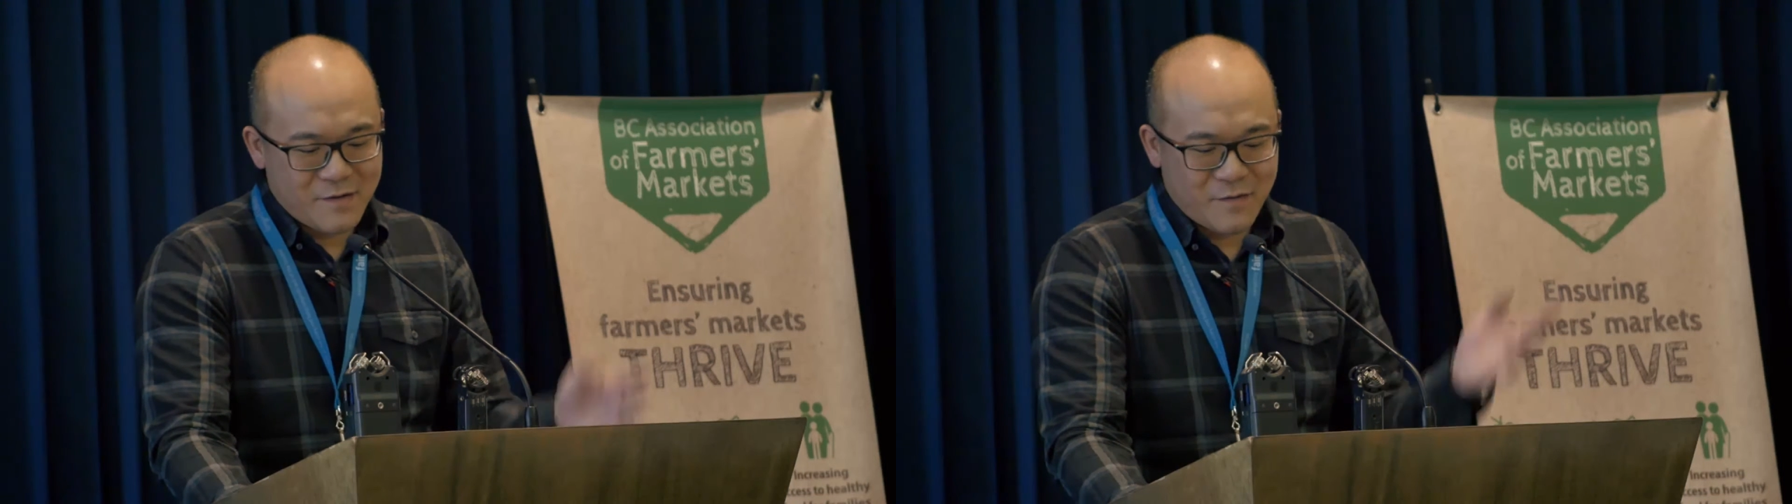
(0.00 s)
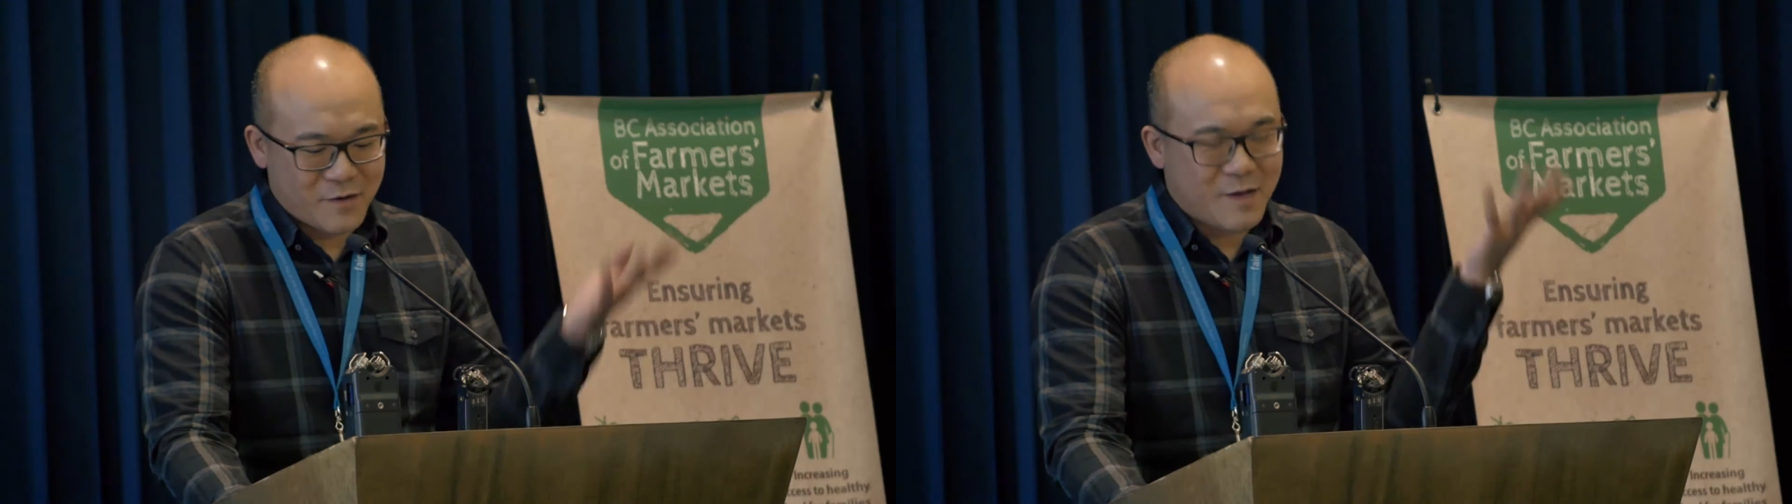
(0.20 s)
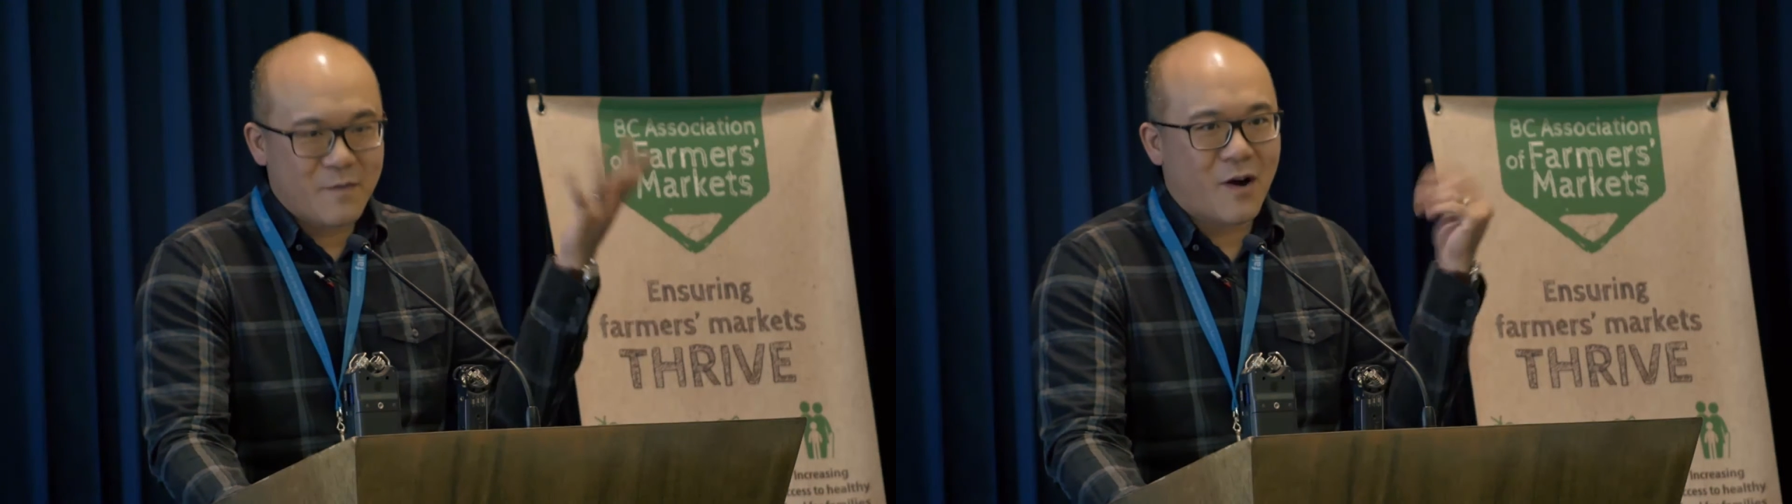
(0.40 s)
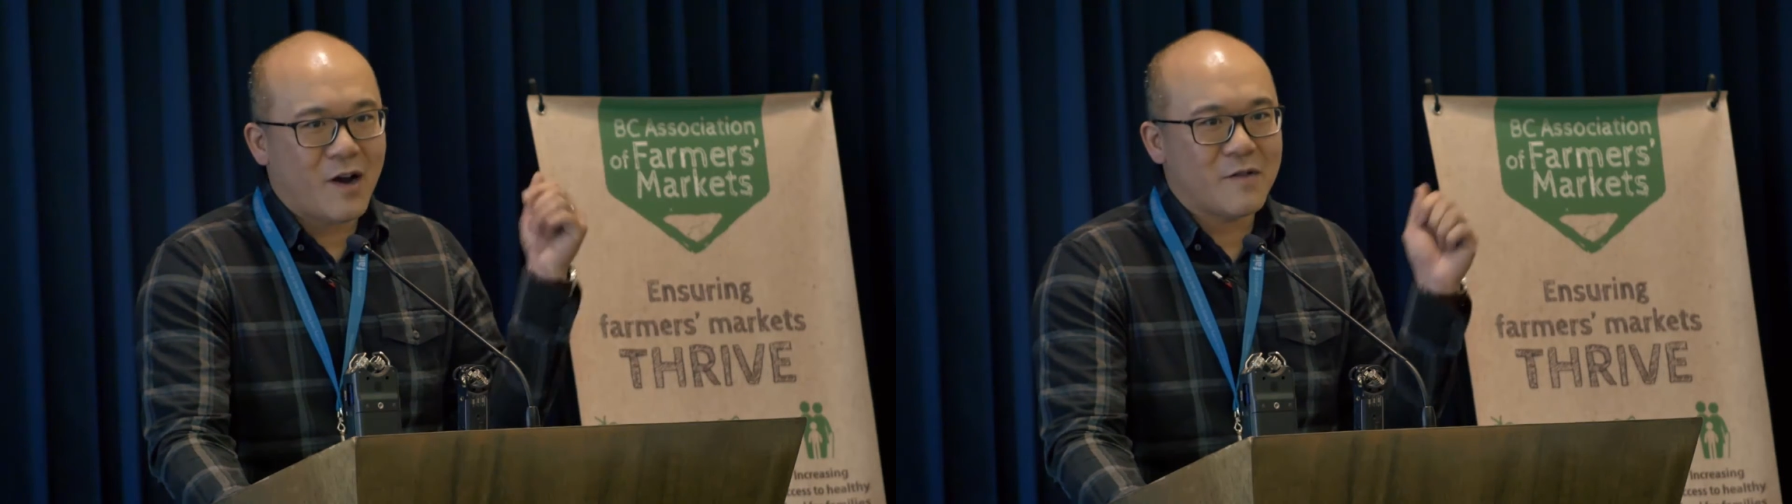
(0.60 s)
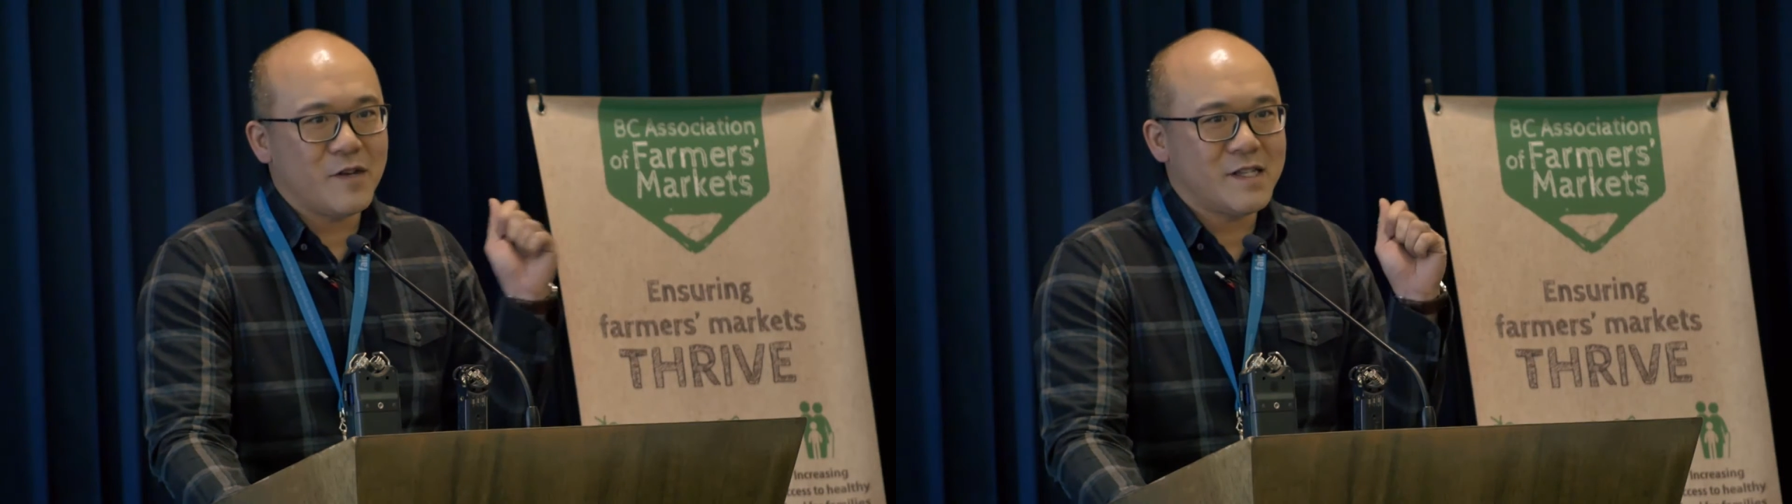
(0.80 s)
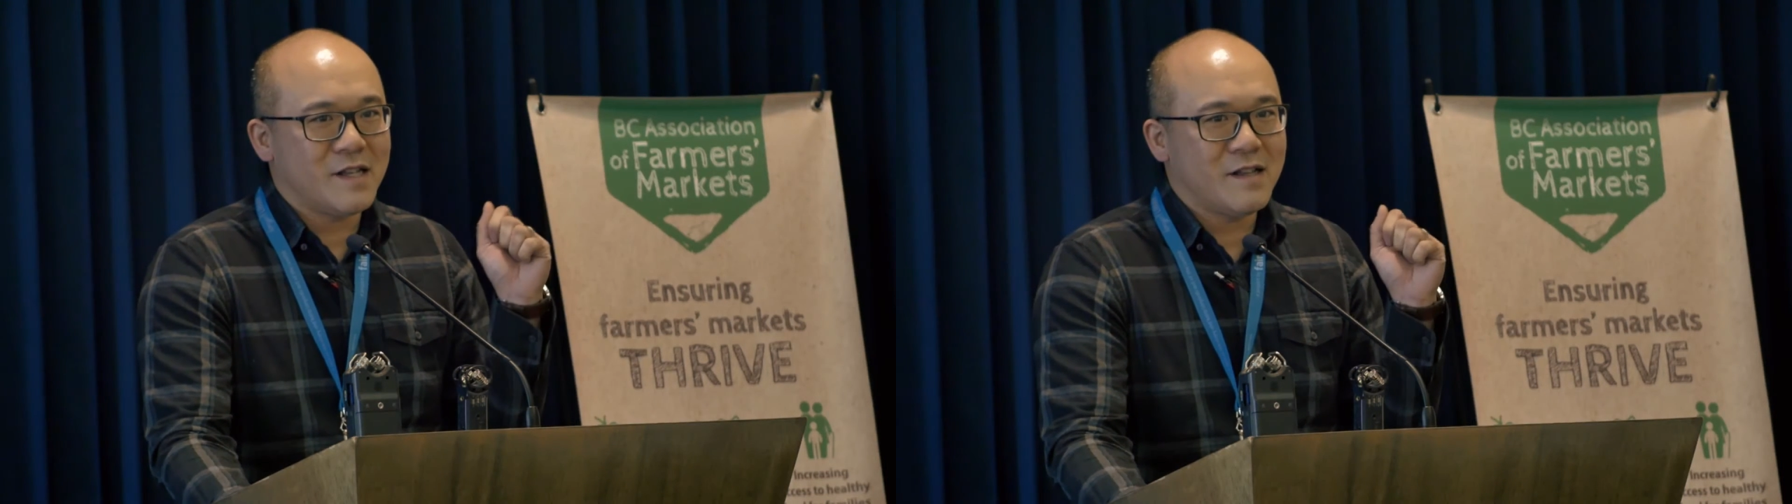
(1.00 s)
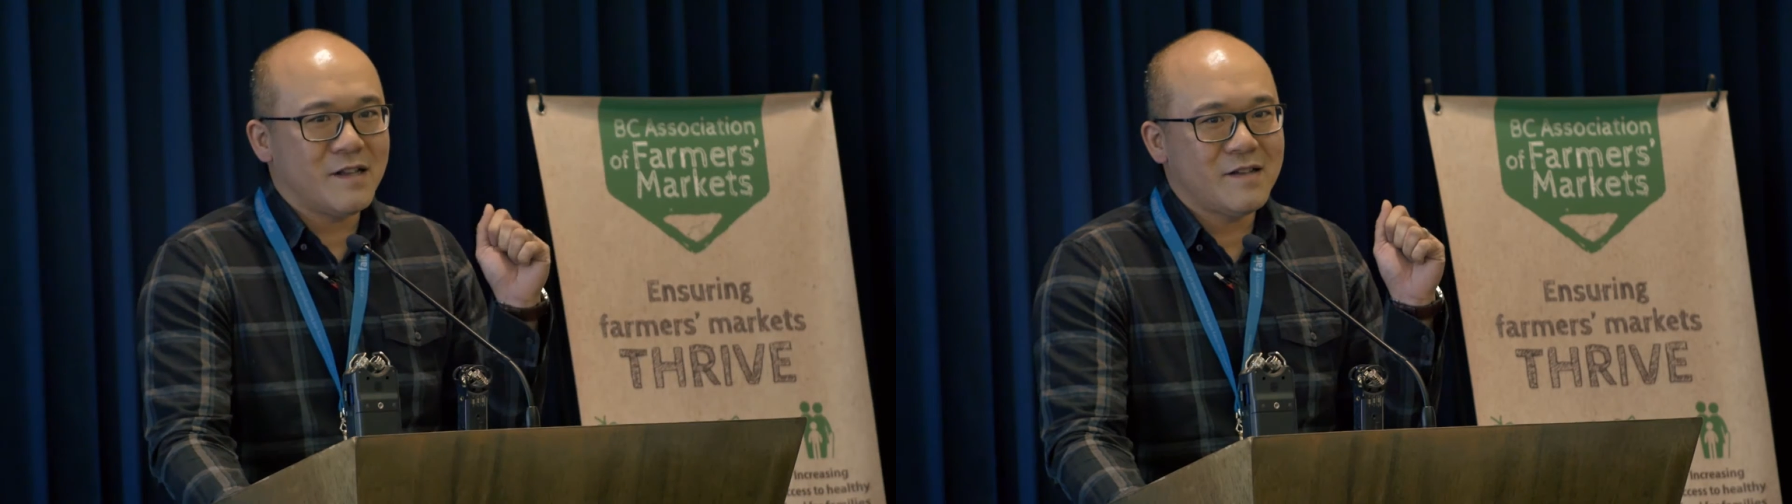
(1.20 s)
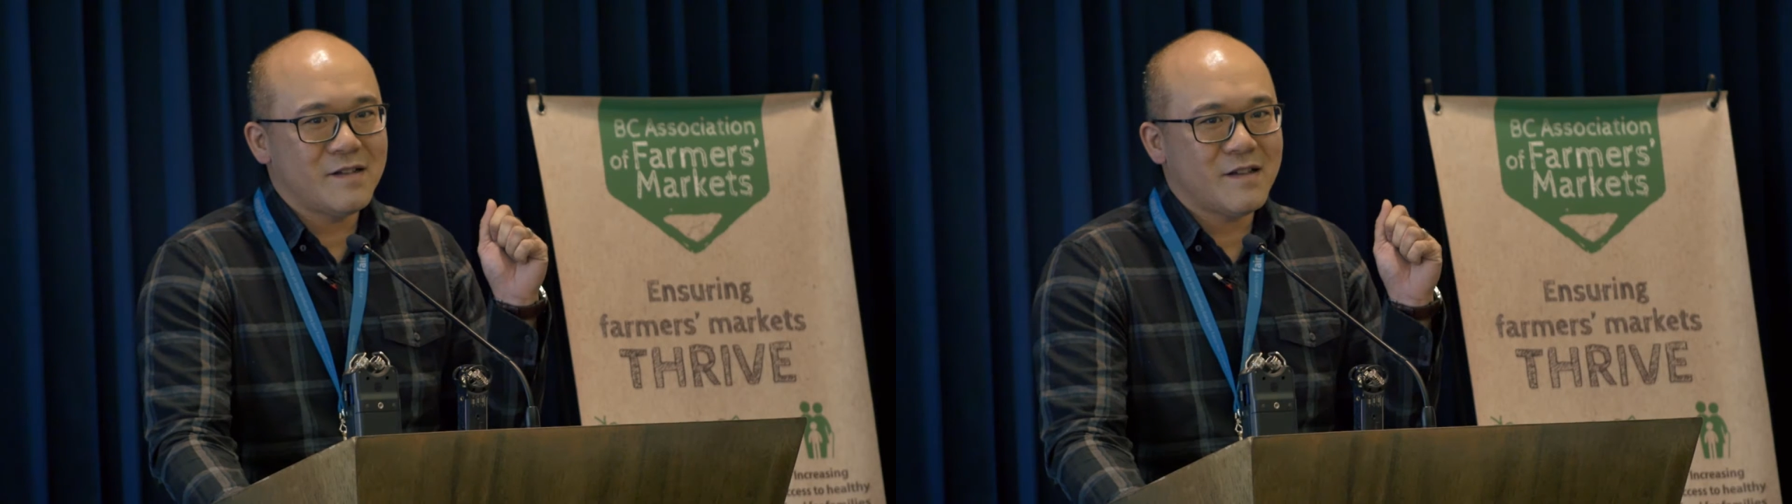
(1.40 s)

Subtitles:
for some odd reason,